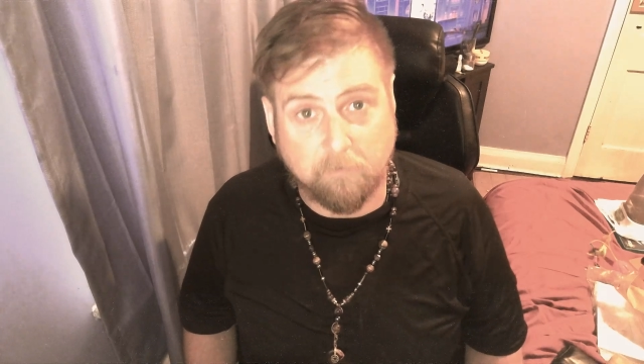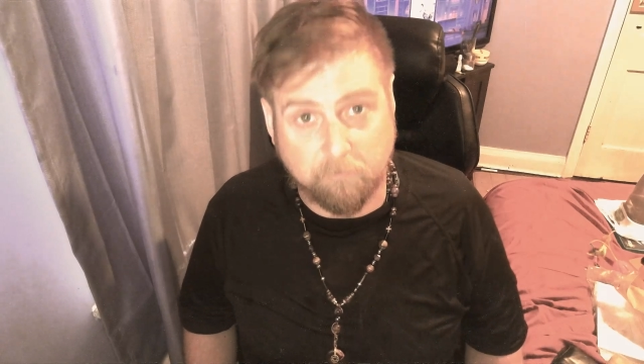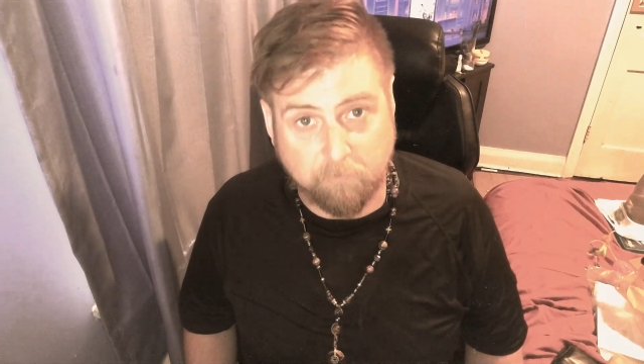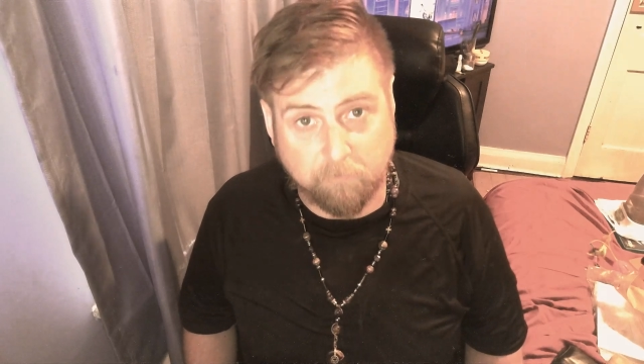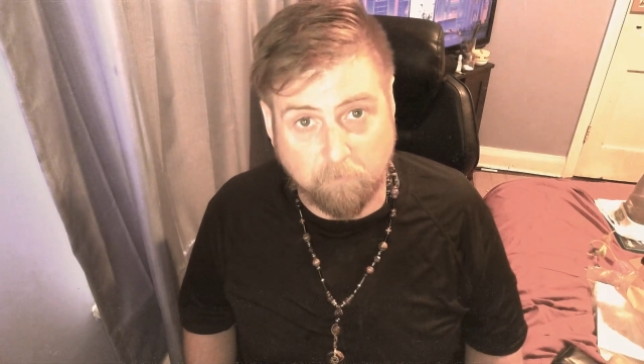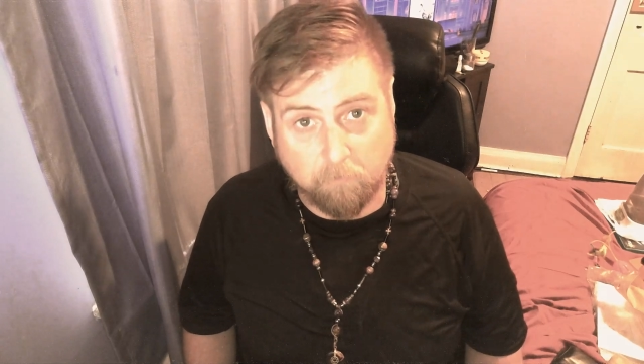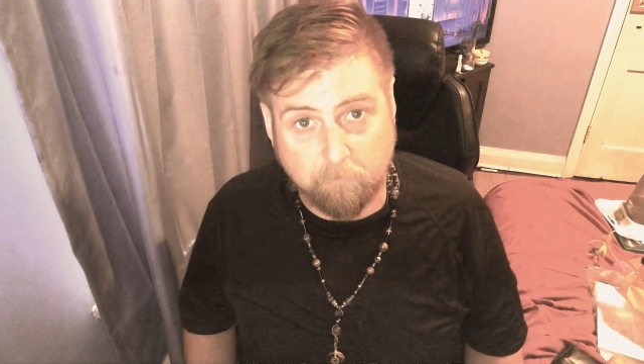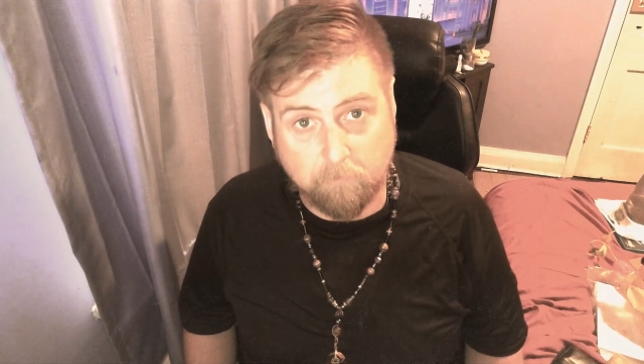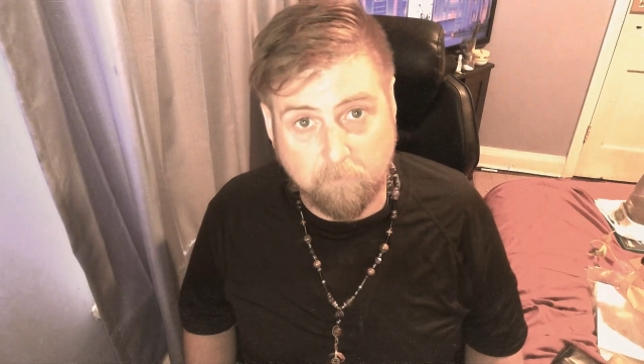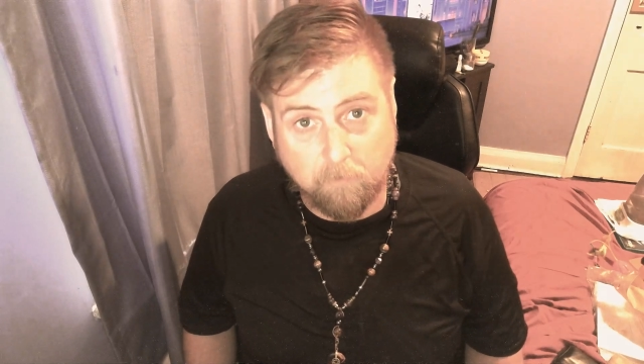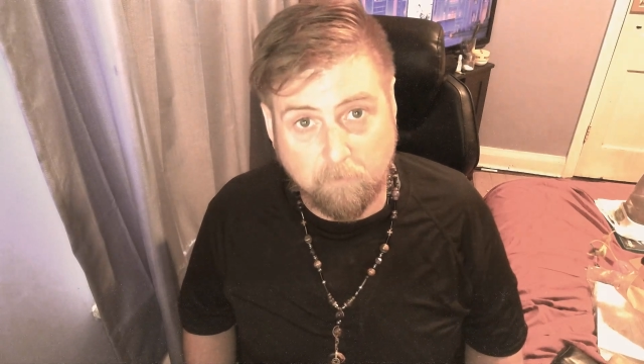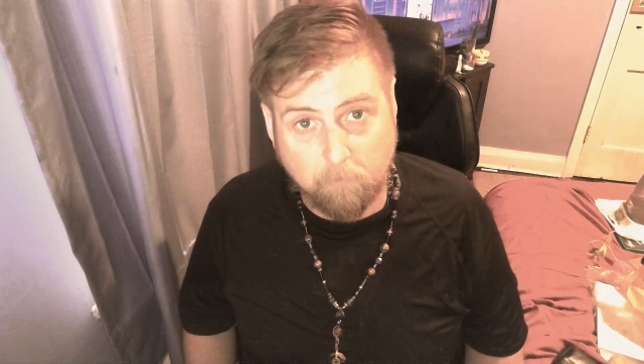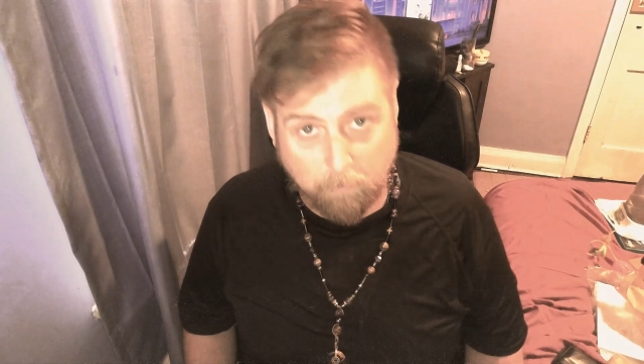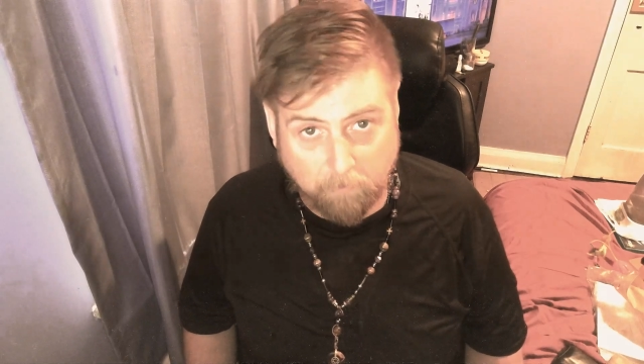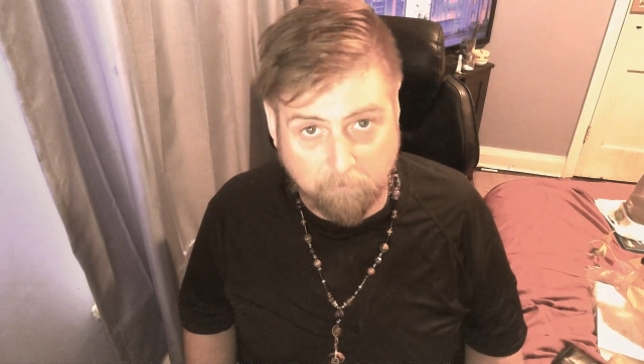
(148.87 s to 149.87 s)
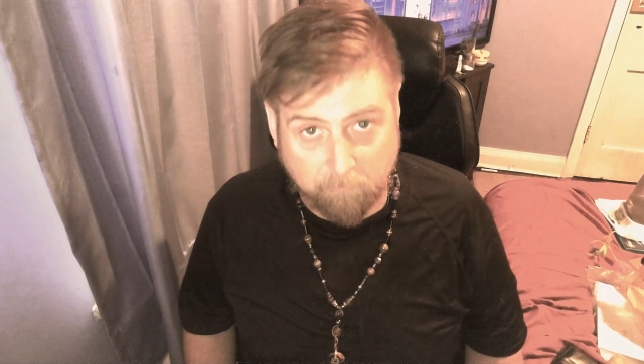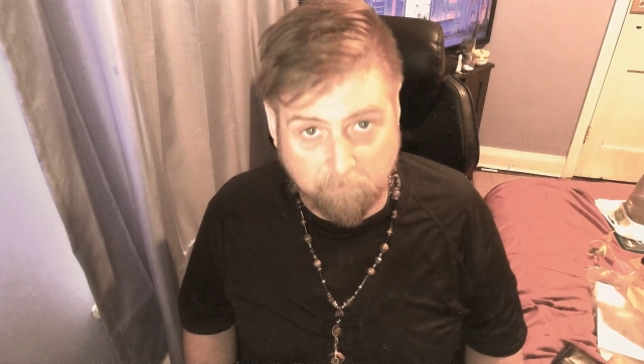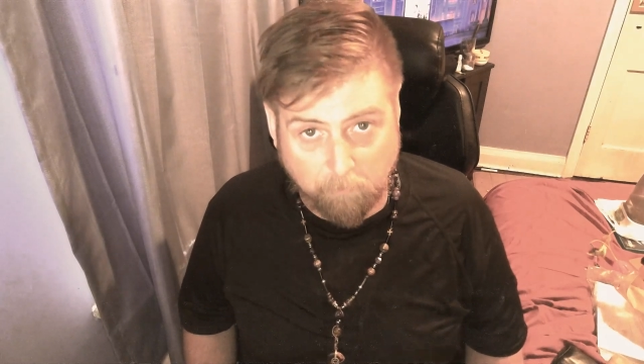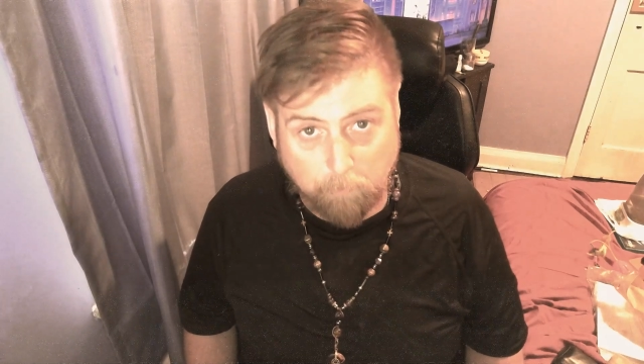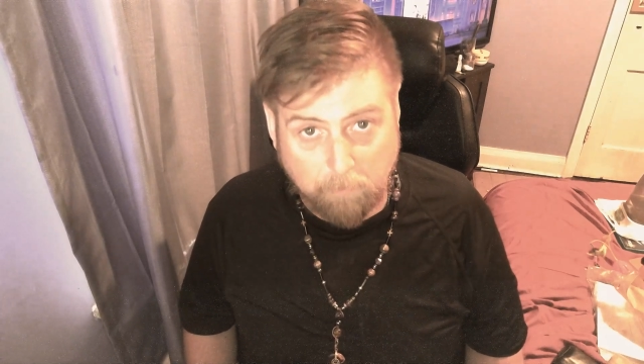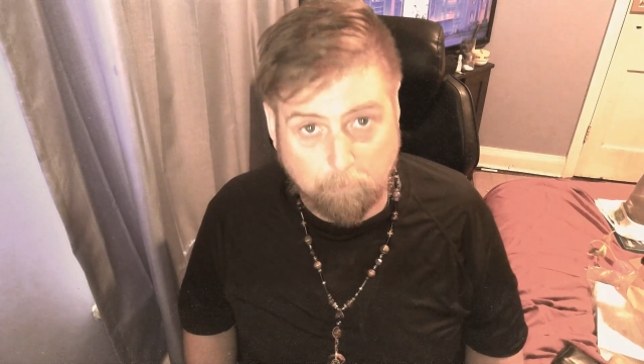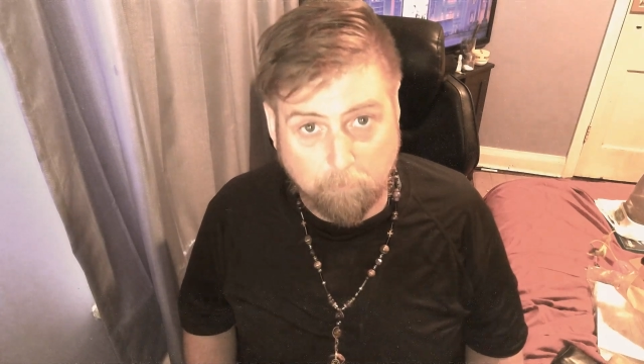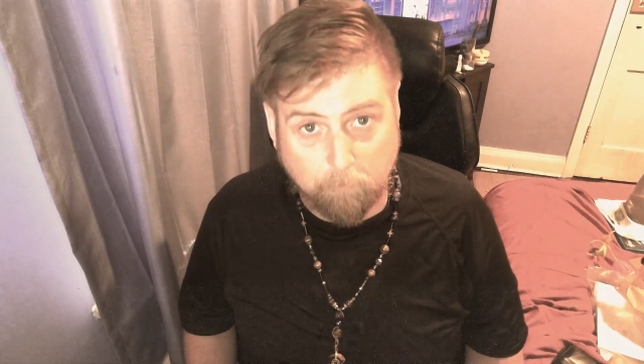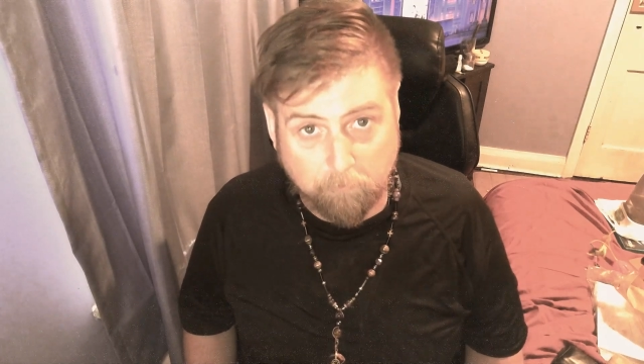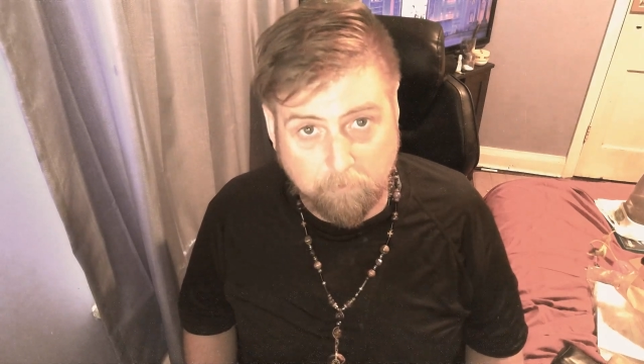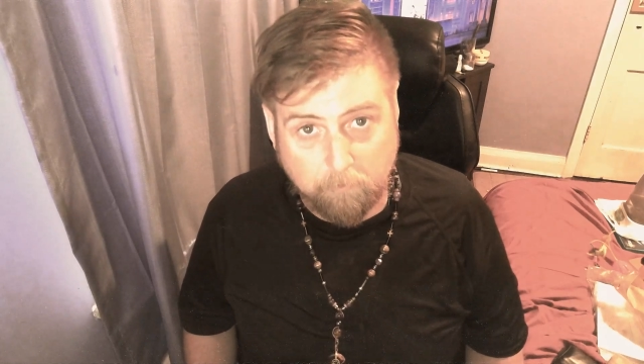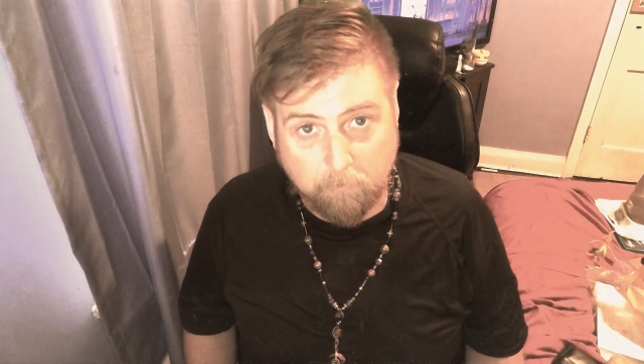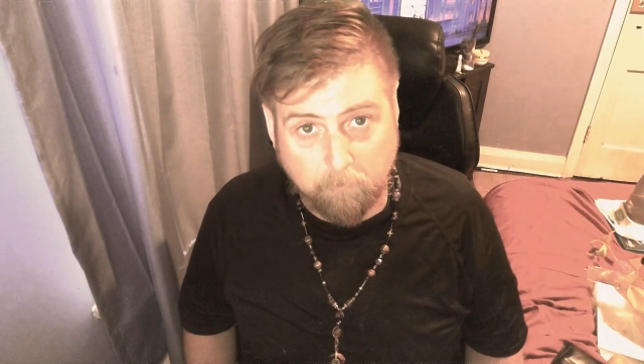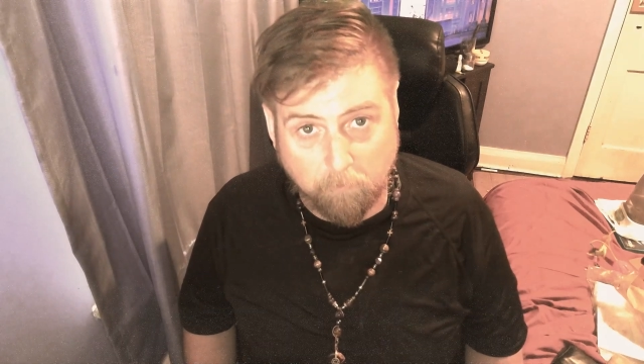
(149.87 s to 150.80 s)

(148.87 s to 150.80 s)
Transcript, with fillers: deserve because they're people too.